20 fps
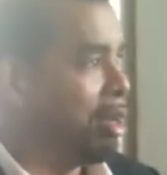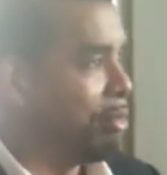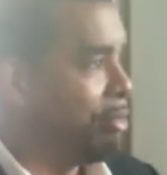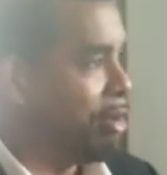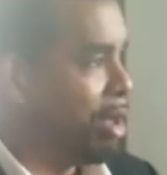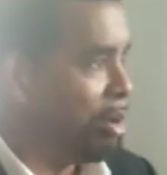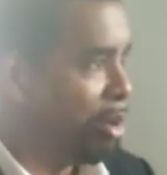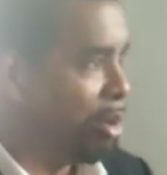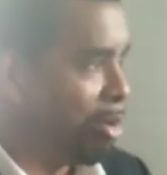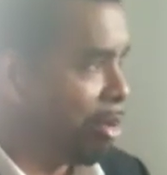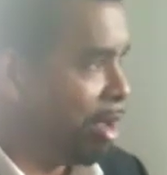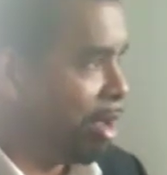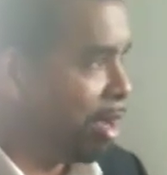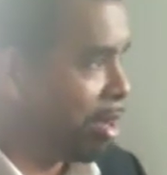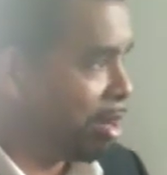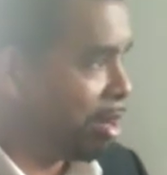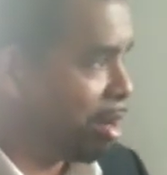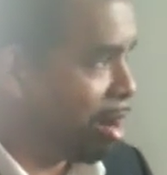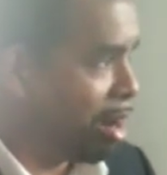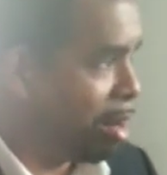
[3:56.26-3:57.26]

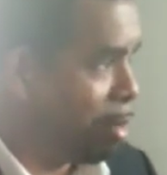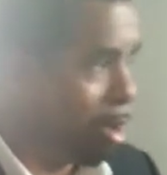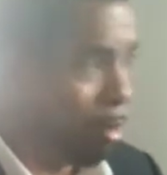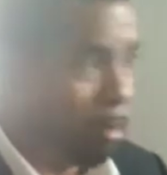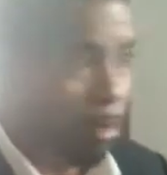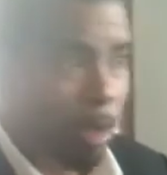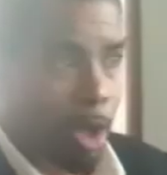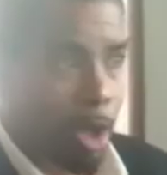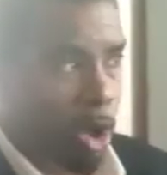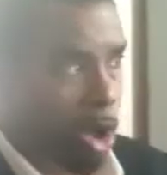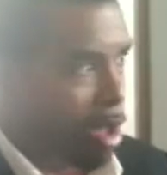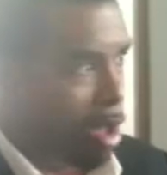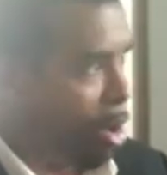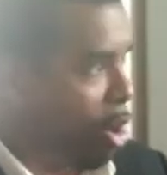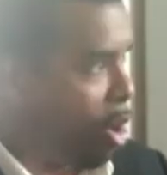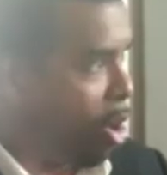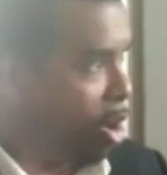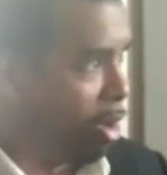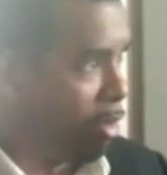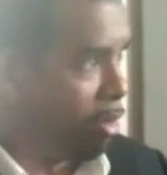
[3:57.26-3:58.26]
fenugreek, cardamom, and
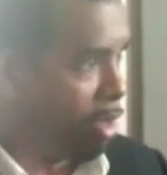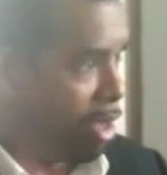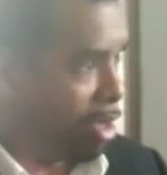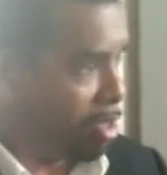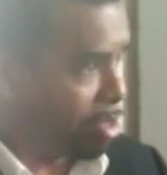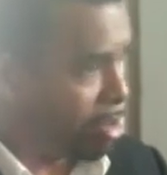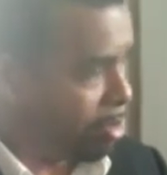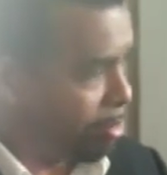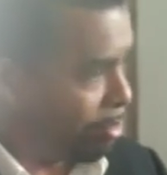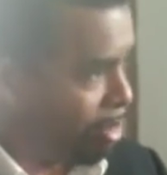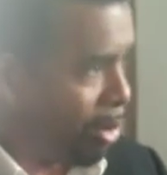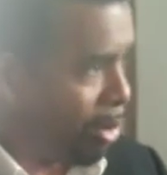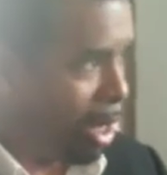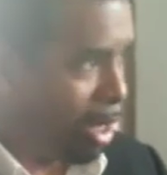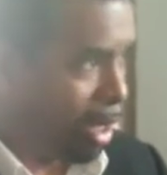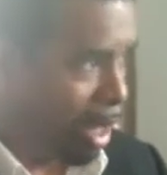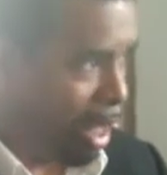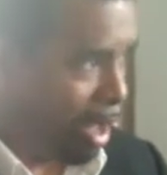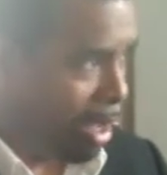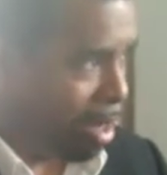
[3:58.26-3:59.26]
all of these
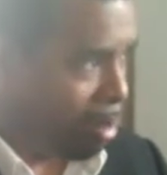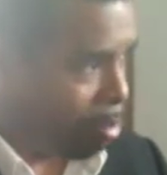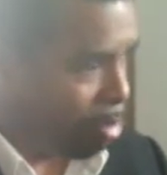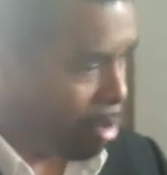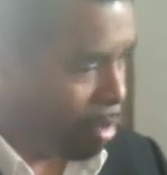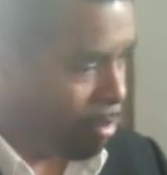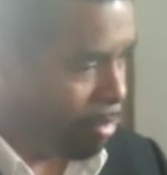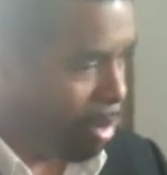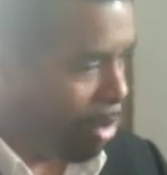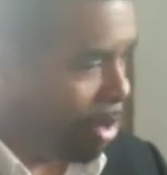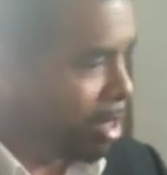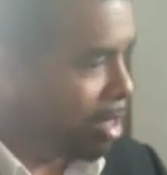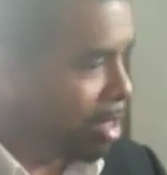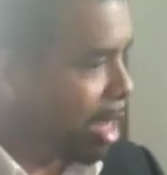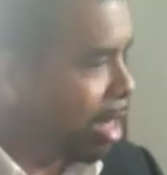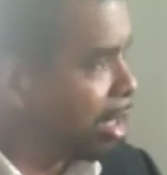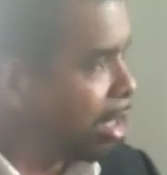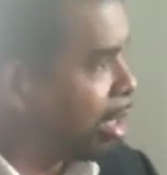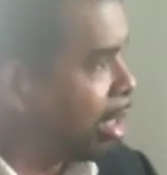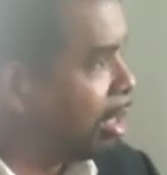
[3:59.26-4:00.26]
very light but very
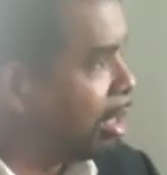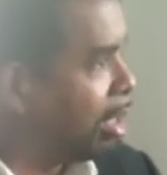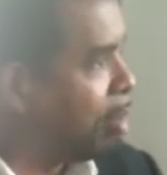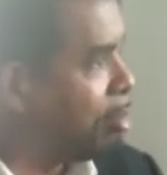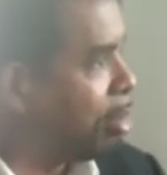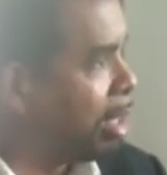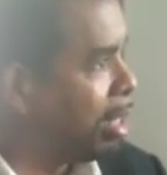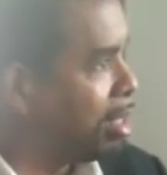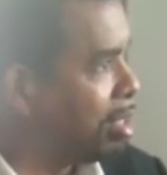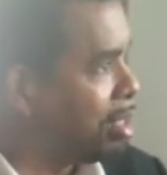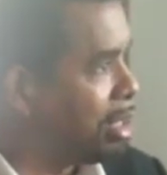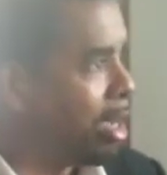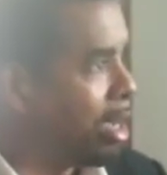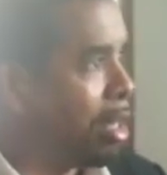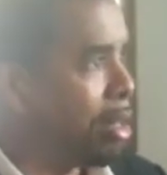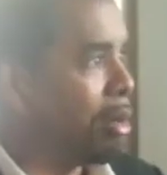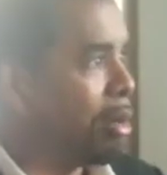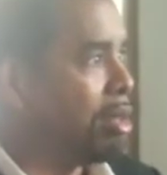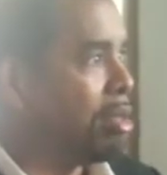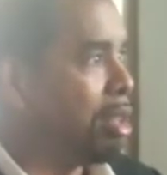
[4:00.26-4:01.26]
delicately blended
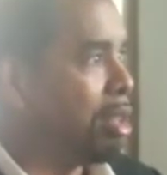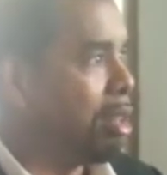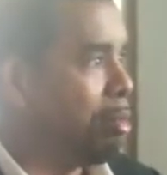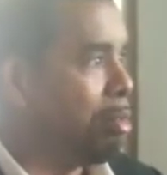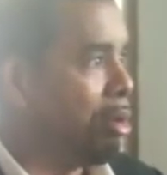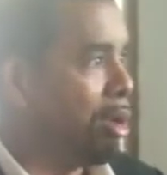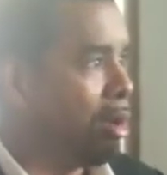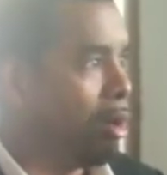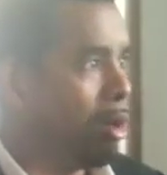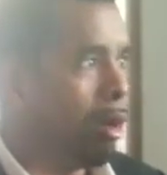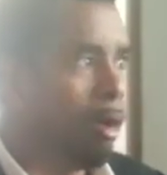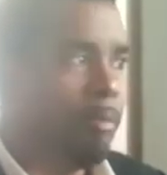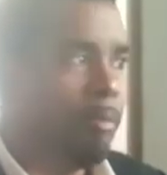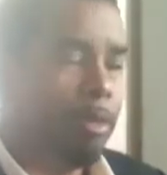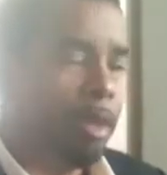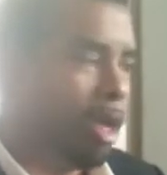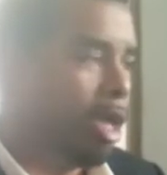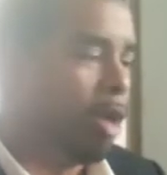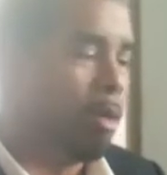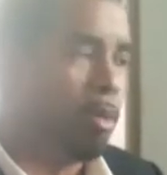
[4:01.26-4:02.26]
together into the beer.
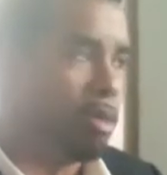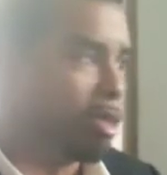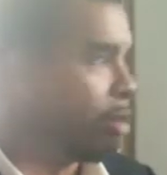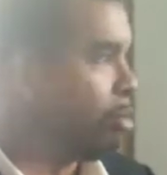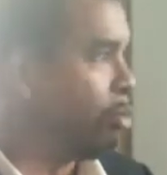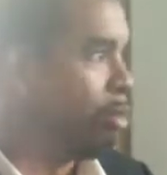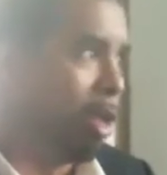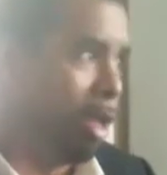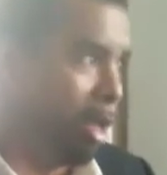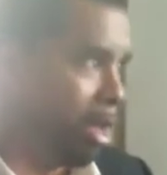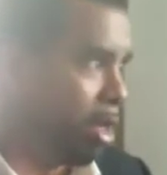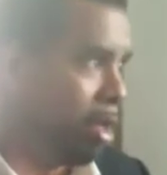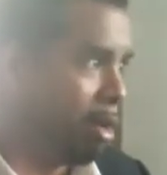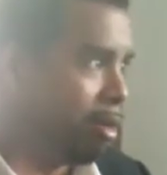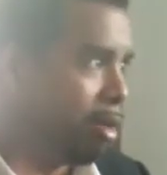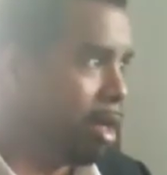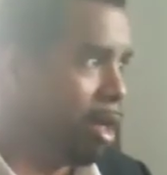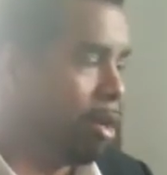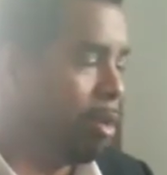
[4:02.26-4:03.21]
It was a really